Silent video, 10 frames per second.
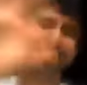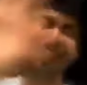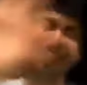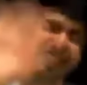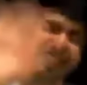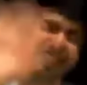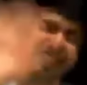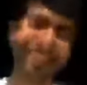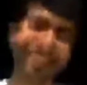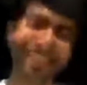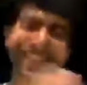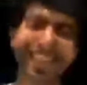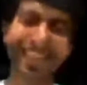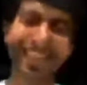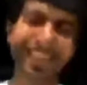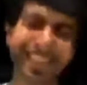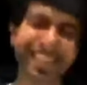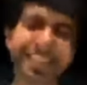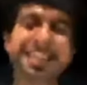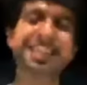
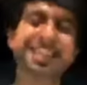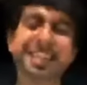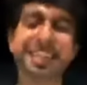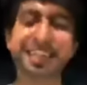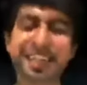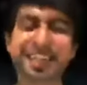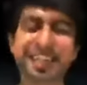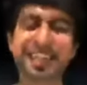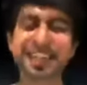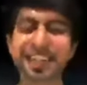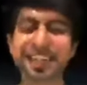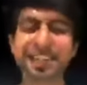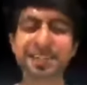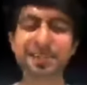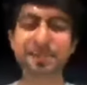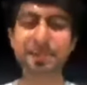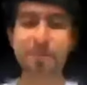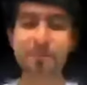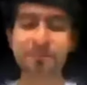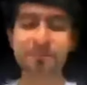
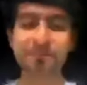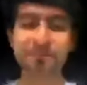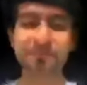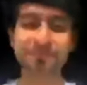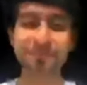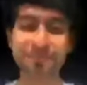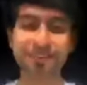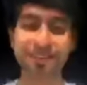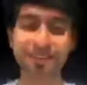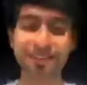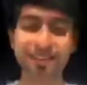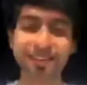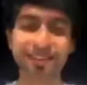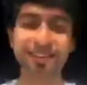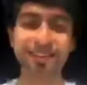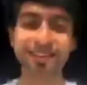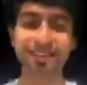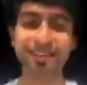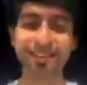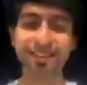
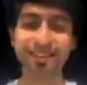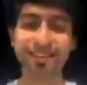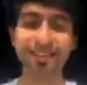No words are spoken by the person on screen.